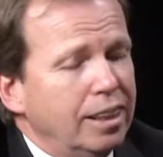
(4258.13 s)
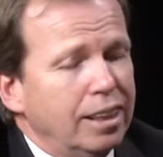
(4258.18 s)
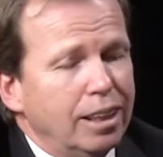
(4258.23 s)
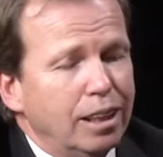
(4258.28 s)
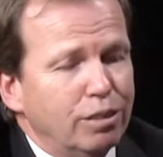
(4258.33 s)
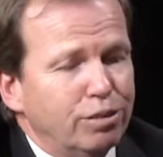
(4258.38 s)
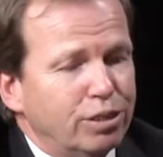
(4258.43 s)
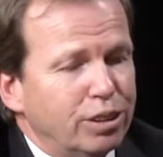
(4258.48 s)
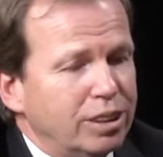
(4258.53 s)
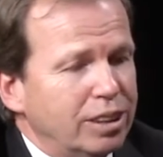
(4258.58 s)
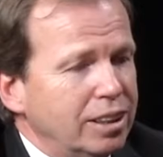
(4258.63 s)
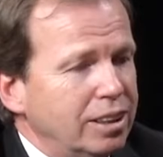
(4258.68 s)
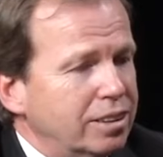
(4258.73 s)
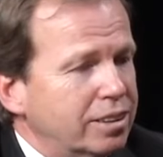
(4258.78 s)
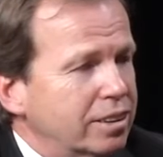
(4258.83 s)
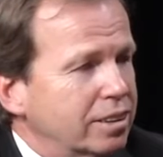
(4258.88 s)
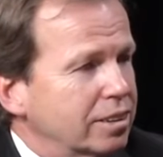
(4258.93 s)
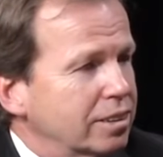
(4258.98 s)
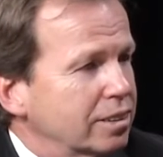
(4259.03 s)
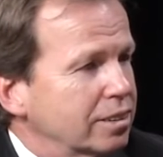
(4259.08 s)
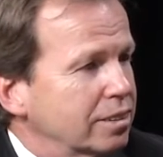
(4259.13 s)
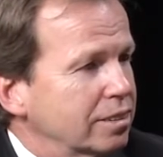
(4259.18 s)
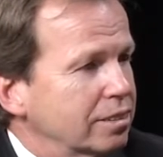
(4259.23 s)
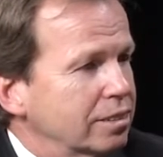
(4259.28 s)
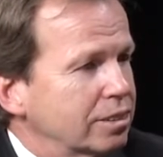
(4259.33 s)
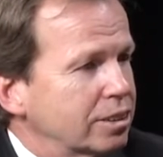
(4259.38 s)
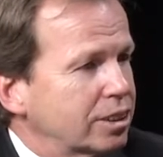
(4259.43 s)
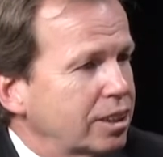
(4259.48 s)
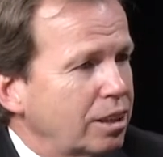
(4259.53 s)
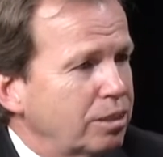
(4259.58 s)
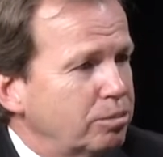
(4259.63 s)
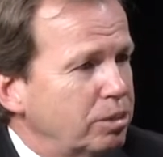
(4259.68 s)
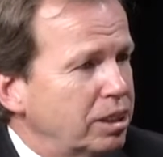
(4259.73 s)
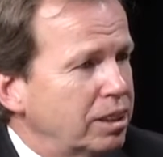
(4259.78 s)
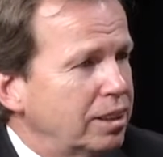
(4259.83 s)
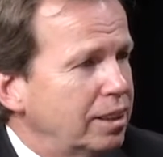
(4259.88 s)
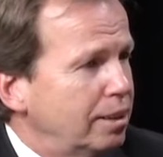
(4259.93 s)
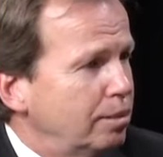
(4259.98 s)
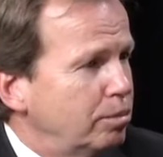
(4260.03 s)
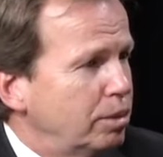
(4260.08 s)
If you need to send me
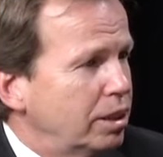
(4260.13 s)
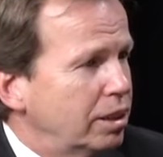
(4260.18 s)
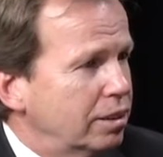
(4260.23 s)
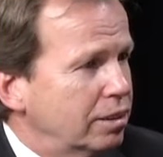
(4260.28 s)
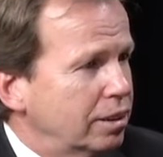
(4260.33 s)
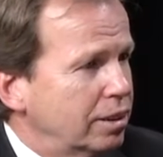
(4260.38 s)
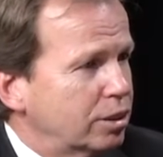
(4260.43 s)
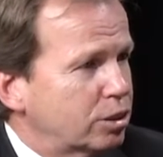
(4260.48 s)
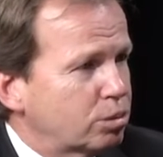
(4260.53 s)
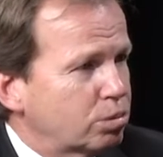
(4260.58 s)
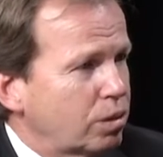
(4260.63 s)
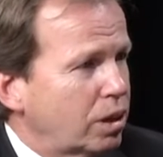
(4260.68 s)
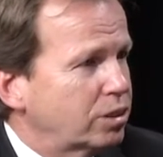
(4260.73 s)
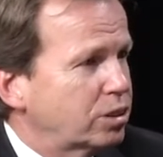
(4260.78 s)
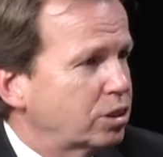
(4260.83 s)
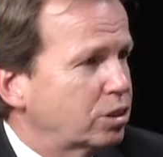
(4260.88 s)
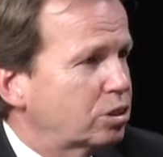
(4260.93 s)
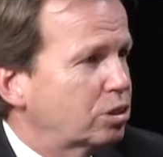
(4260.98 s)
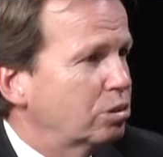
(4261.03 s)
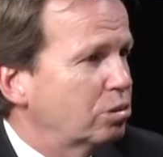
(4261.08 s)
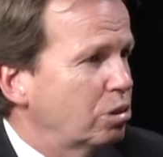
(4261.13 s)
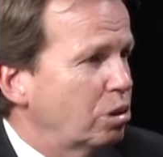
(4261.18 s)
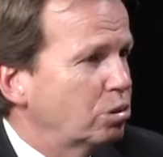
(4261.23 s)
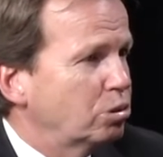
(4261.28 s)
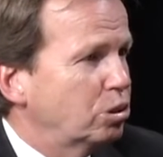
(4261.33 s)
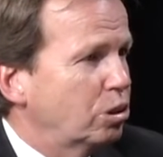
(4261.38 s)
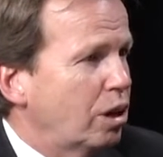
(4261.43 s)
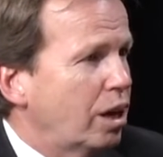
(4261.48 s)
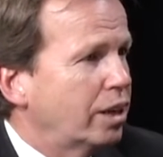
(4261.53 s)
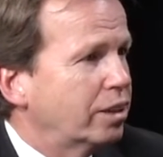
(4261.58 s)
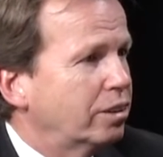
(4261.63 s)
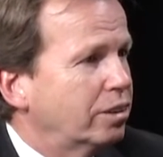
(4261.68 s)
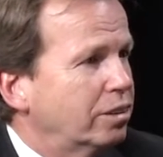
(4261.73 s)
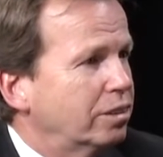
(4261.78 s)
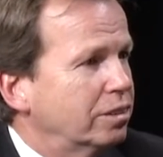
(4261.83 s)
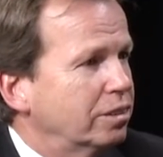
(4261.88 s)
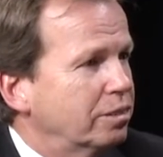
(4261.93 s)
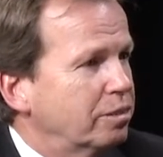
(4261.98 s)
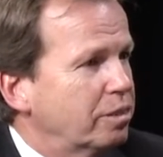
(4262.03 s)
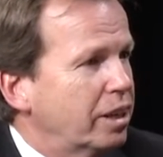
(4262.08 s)
an email, it's
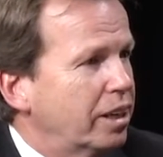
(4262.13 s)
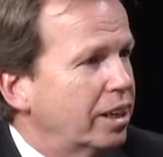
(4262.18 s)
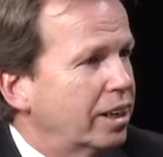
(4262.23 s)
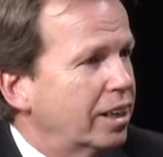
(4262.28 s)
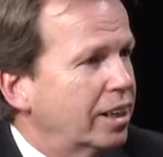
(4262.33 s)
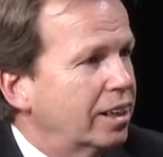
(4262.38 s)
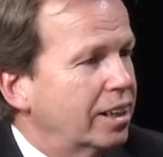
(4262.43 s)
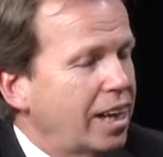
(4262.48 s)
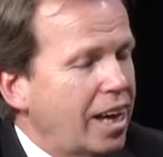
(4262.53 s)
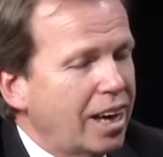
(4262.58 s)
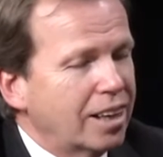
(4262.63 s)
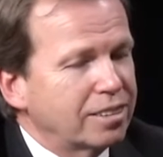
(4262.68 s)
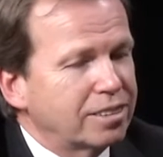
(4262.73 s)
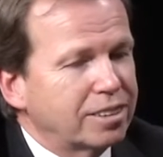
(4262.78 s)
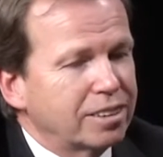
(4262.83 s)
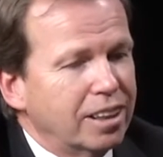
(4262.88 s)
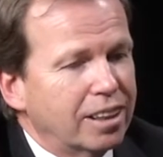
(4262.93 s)
registerodonnell at